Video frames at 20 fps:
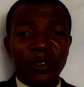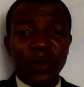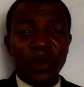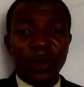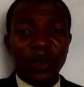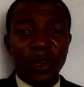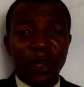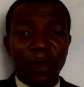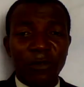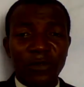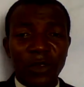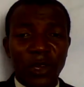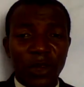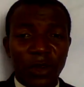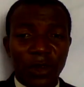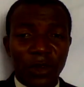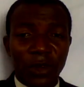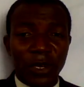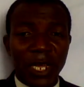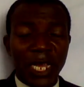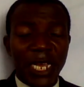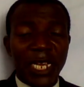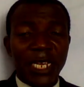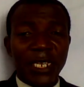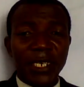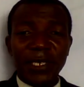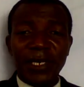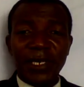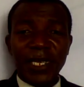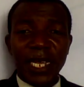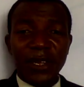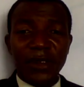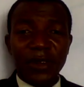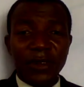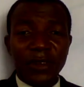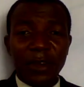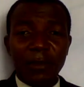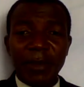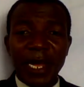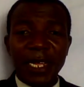is to love God. The
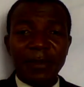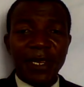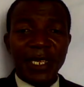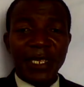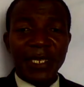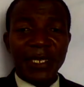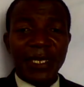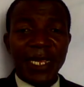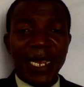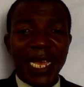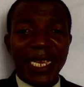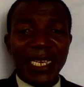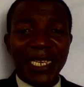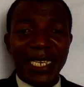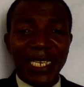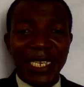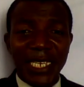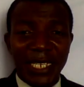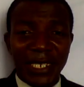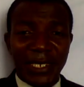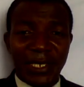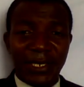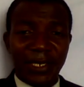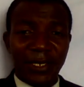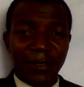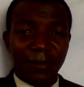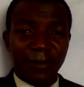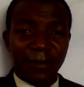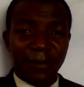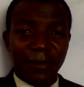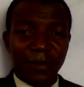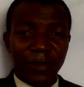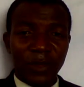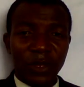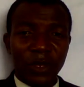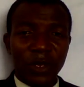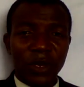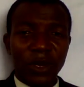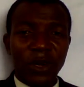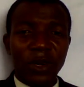second commandment is like it.
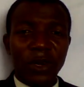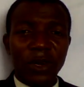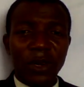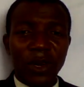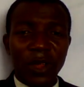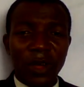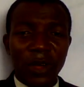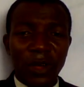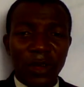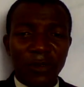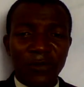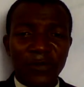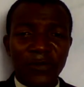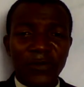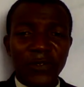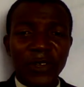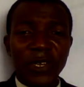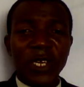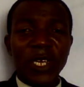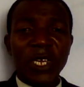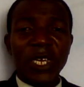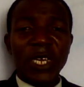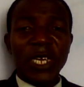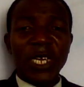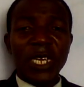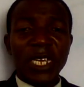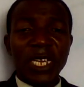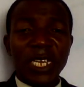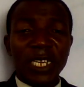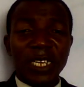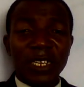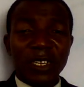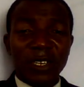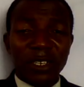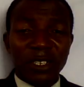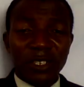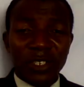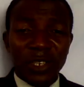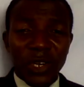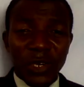Love
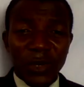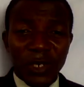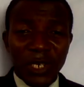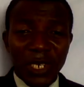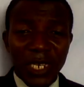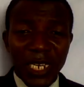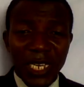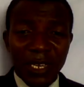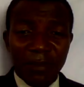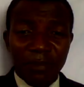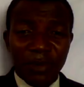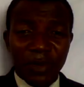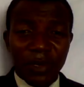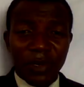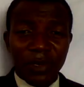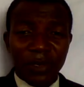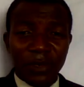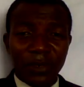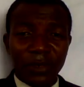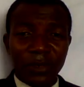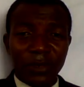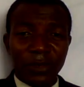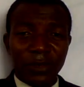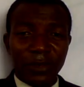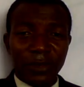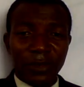your neighbor.